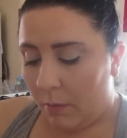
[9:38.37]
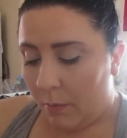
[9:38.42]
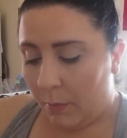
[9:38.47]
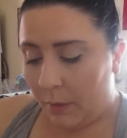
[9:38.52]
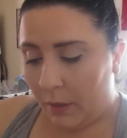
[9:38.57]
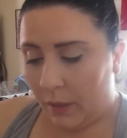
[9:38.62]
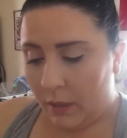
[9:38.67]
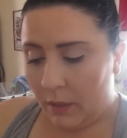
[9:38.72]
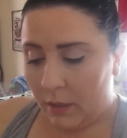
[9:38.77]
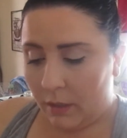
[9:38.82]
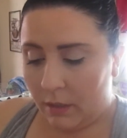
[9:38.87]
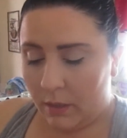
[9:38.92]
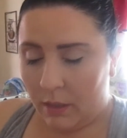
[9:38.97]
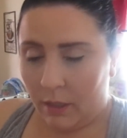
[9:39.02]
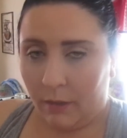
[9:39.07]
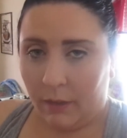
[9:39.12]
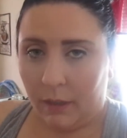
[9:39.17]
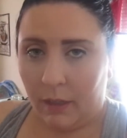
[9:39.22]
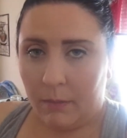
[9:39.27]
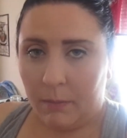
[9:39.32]
but this
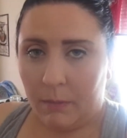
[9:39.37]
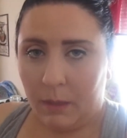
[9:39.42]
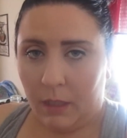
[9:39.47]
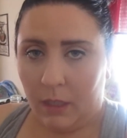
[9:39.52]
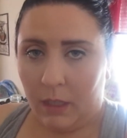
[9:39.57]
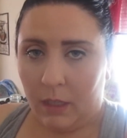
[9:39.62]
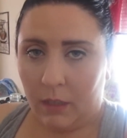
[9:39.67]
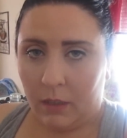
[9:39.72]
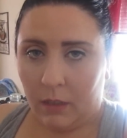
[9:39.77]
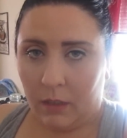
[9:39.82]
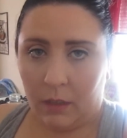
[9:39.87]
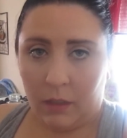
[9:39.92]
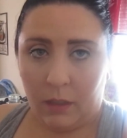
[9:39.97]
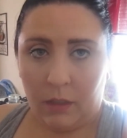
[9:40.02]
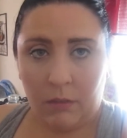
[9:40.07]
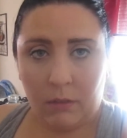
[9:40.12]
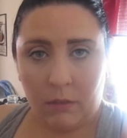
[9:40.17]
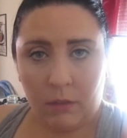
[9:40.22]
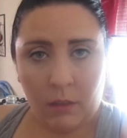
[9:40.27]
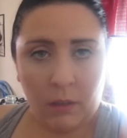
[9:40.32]
is how I get him to eat like
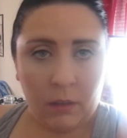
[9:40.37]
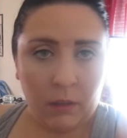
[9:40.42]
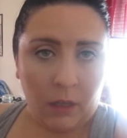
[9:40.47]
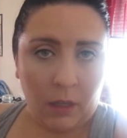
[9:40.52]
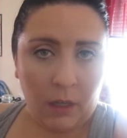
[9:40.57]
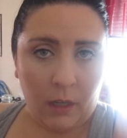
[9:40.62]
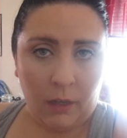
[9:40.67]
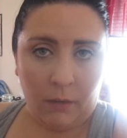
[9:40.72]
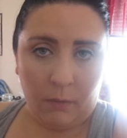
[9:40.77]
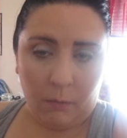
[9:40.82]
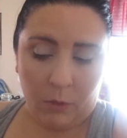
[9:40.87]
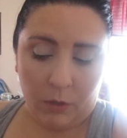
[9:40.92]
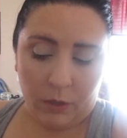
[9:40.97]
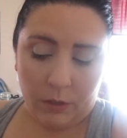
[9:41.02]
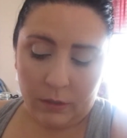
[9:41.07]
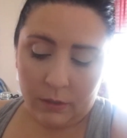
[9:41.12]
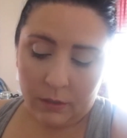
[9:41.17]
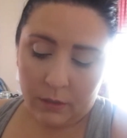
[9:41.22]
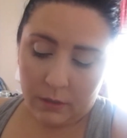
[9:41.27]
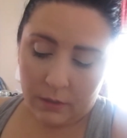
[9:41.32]
a lot at
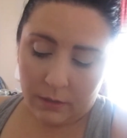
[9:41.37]
once.